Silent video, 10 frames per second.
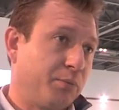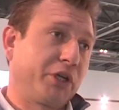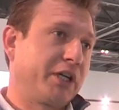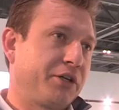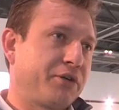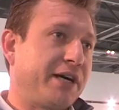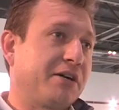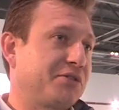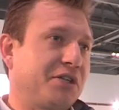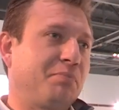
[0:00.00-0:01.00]
putting it in your
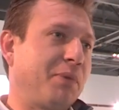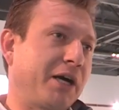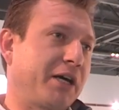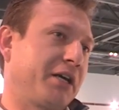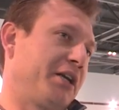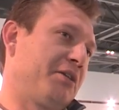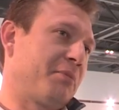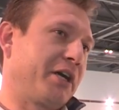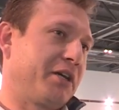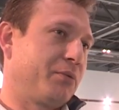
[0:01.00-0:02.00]
house, and plugging it in
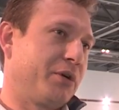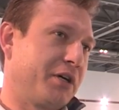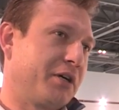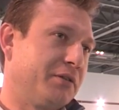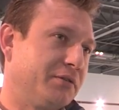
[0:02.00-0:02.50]
and making it work.